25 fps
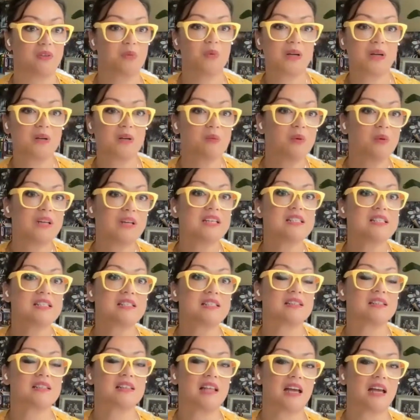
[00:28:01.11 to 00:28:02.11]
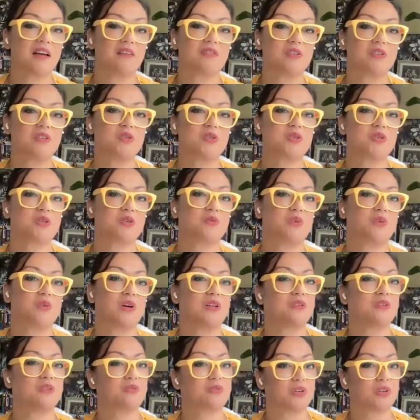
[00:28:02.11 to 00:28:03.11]
What is the evolution of
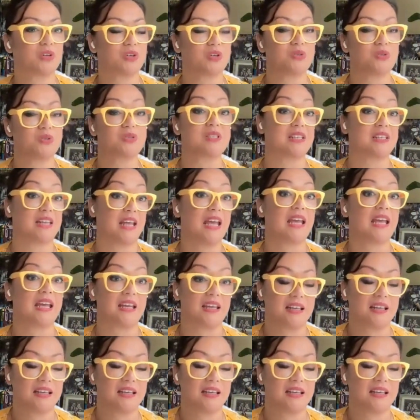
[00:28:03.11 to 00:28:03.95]
wealth for you today?